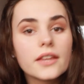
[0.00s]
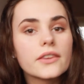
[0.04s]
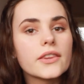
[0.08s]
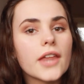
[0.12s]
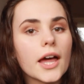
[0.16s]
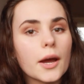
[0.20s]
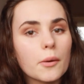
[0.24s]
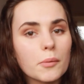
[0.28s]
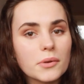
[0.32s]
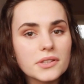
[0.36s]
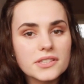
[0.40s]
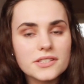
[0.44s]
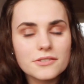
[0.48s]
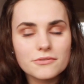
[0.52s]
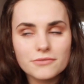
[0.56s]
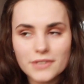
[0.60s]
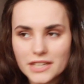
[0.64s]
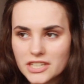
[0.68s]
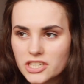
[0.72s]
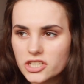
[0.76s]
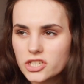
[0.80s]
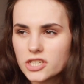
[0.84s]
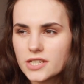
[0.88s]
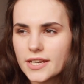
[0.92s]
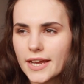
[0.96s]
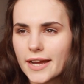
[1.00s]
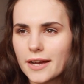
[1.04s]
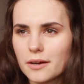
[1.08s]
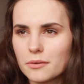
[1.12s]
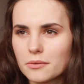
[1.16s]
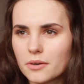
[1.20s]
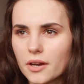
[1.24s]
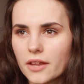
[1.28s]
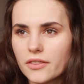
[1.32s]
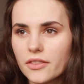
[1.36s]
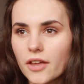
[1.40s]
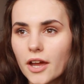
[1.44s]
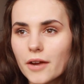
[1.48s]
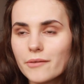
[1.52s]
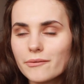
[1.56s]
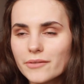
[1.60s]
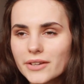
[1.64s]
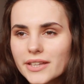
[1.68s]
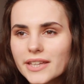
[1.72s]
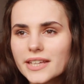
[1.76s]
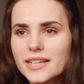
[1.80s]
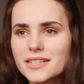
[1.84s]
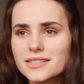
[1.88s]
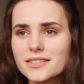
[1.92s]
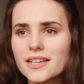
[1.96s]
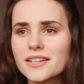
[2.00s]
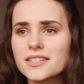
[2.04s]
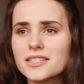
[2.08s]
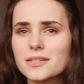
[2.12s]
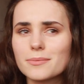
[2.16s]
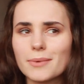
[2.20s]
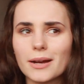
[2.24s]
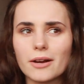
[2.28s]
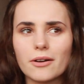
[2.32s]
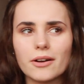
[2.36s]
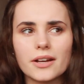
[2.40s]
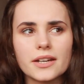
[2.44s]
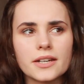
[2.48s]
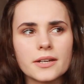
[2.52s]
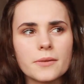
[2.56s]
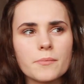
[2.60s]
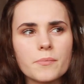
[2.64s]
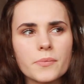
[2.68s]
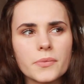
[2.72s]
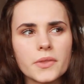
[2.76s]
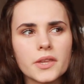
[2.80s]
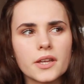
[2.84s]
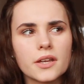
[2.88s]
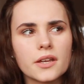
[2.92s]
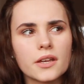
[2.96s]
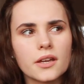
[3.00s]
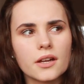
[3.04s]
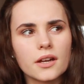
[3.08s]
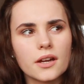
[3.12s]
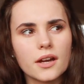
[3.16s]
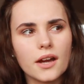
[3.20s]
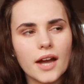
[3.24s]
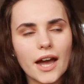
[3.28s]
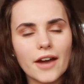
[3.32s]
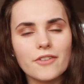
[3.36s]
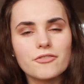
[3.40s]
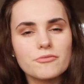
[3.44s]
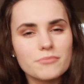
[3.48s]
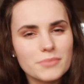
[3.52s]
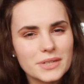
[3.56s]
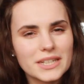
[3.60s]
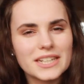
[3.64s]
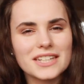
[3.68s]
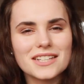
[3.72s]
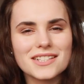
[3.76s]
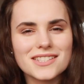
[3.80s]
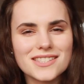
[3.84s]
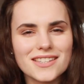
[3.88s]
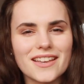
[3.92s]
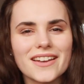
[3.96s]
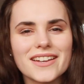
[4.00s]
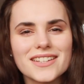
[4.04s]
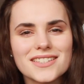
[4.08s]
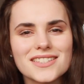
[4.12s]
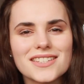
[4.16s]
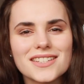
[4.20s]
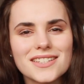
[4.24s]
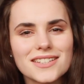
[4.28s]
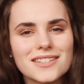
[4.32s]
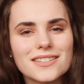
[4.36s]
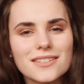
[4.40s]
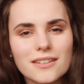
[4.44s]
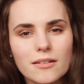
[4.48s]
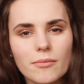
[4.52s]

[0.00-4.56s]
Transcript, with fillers: I want to venture down, that I'm really excited about, and I haven't been excited